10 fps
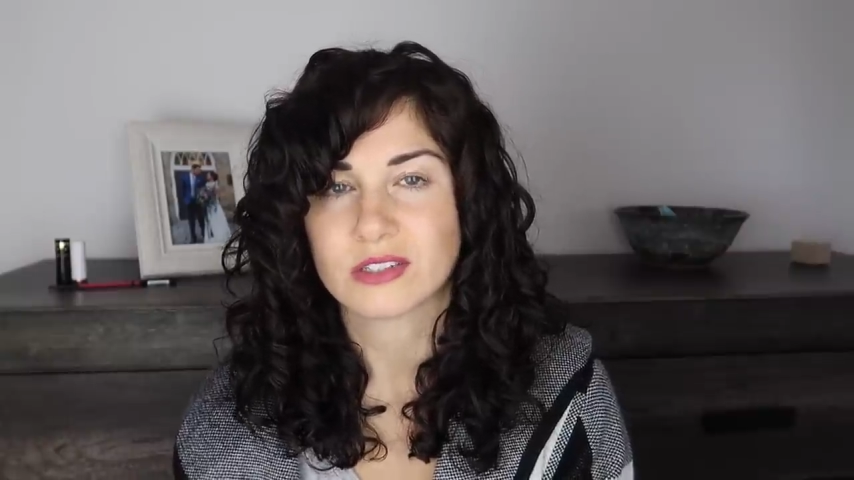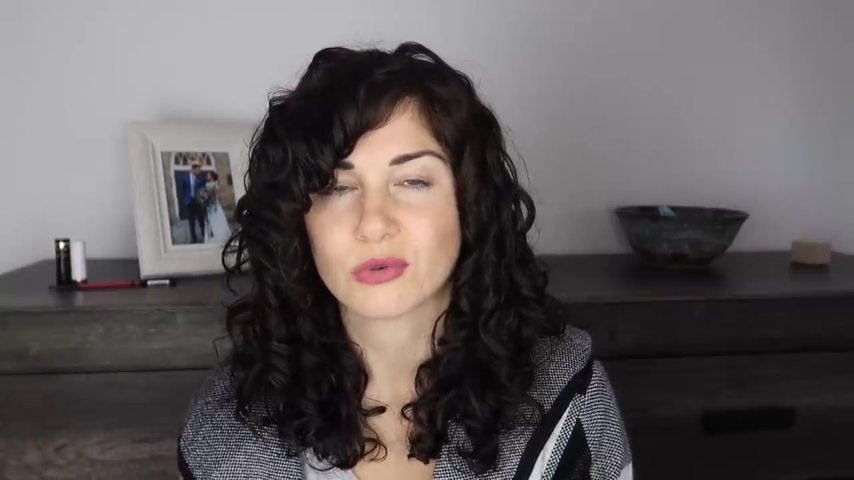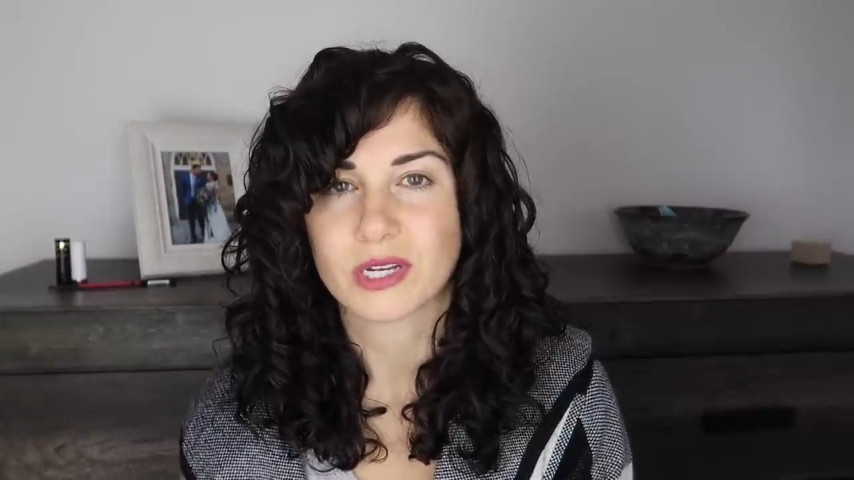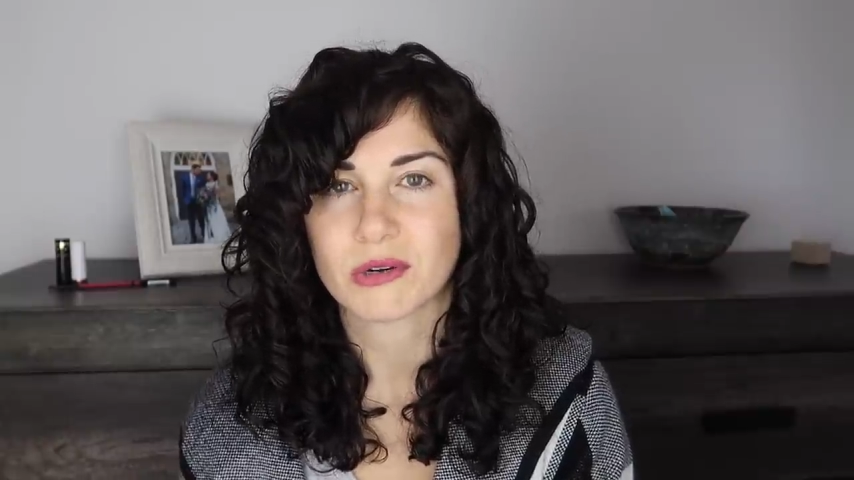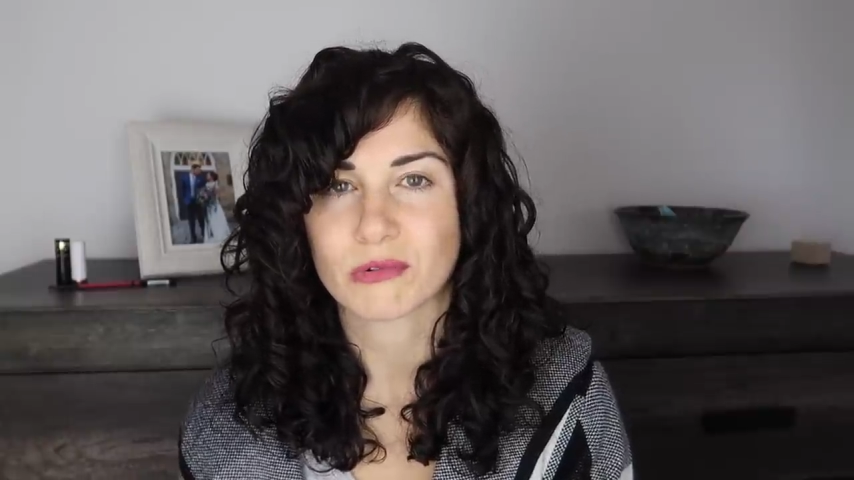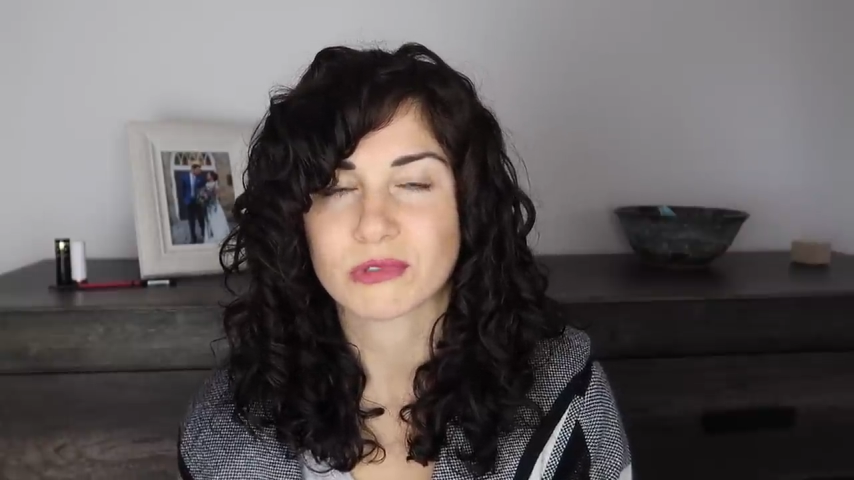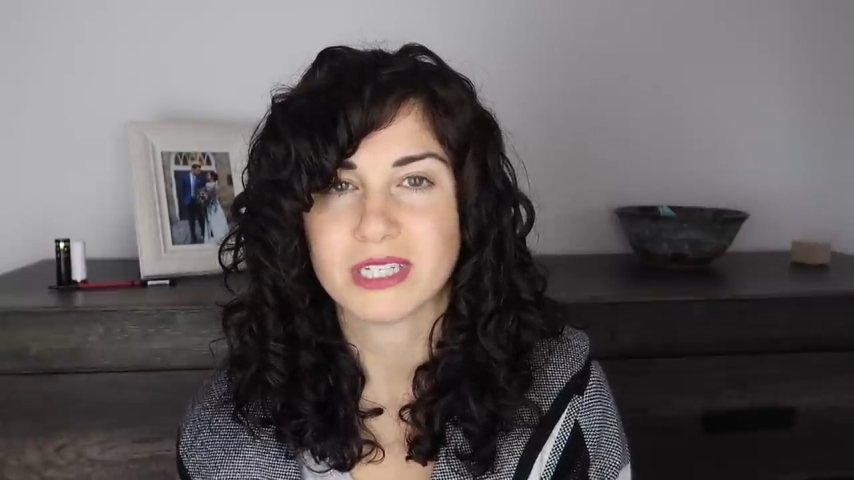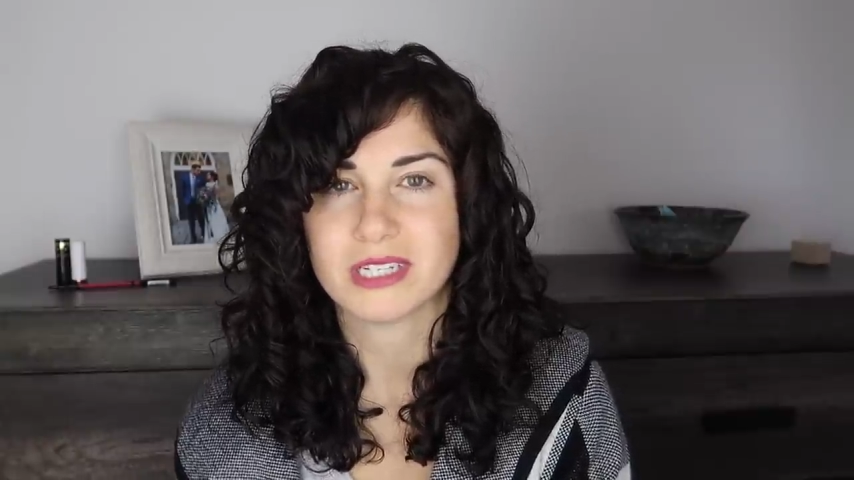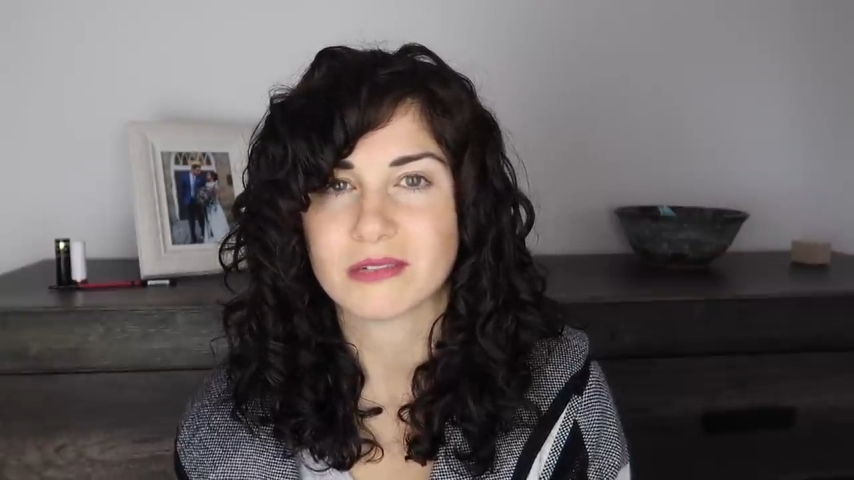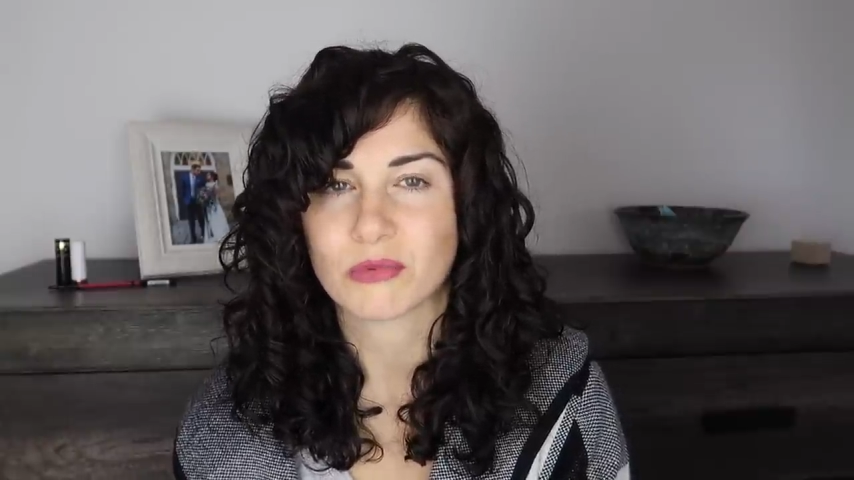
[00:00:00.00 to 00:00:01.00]
doing a
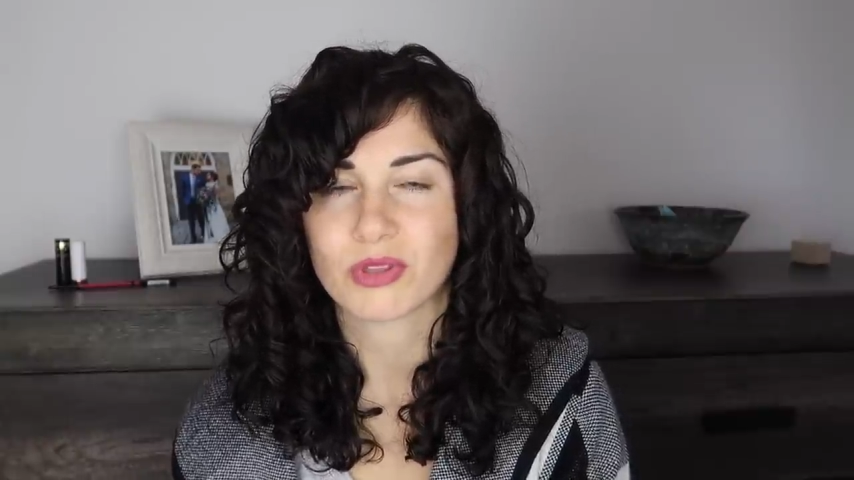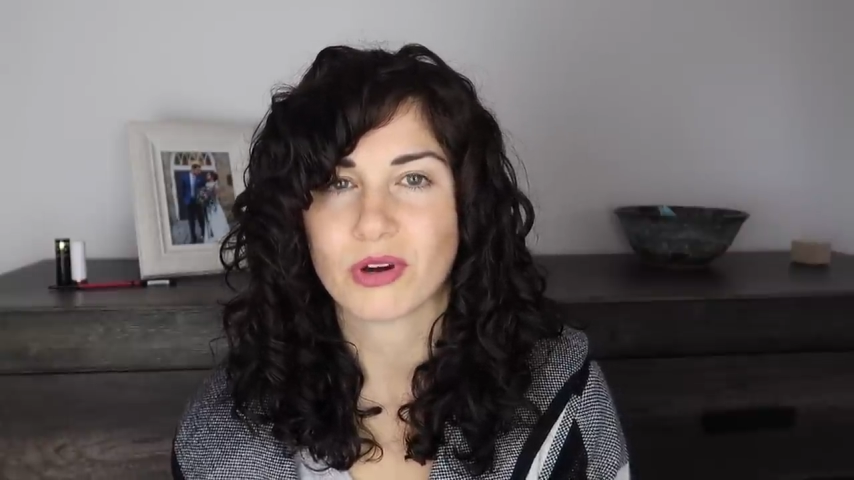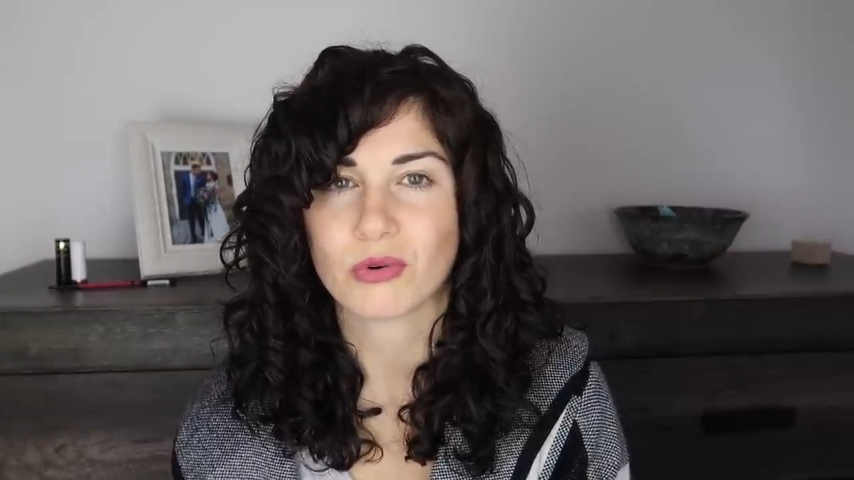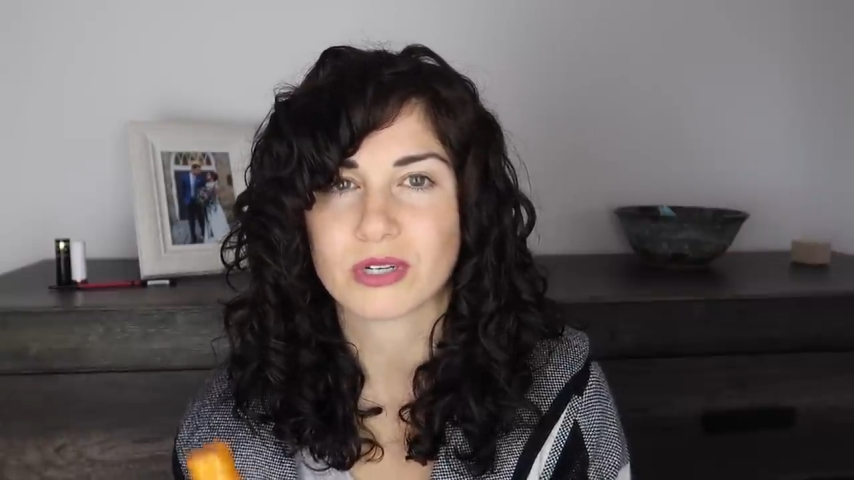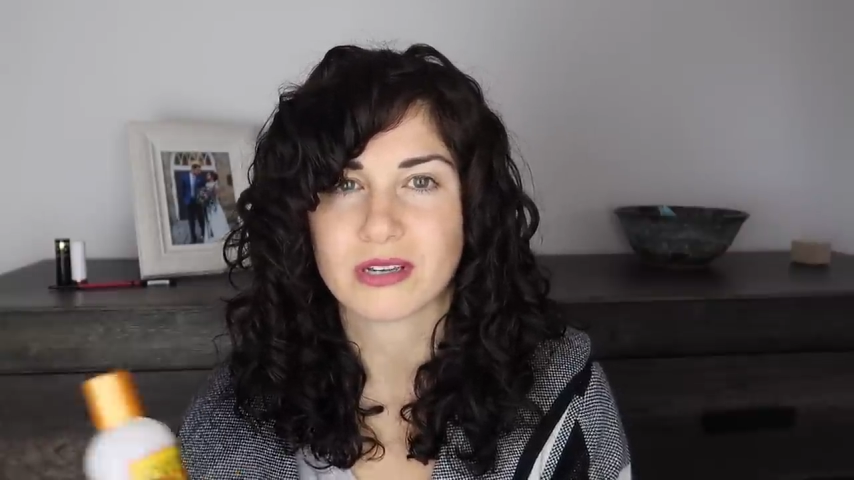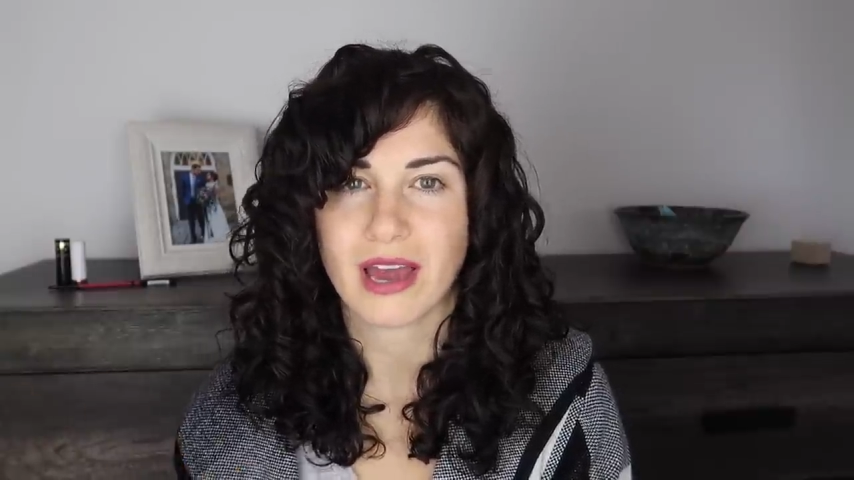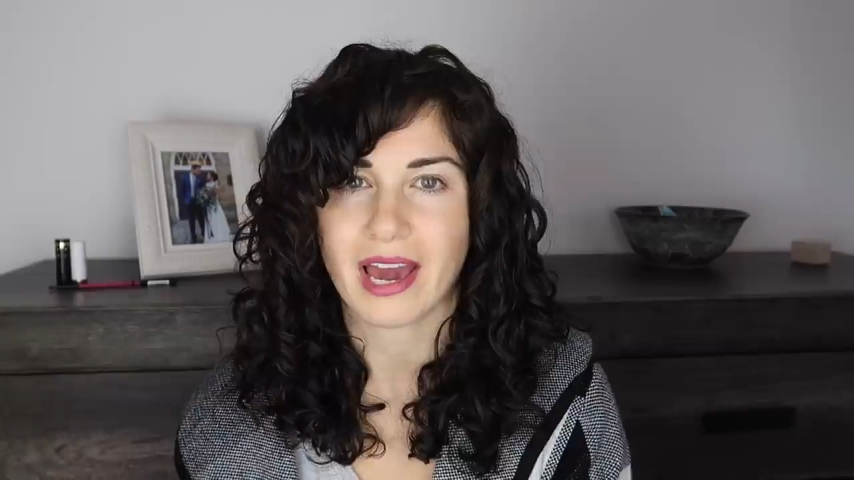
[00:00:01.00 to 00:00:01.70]
routine without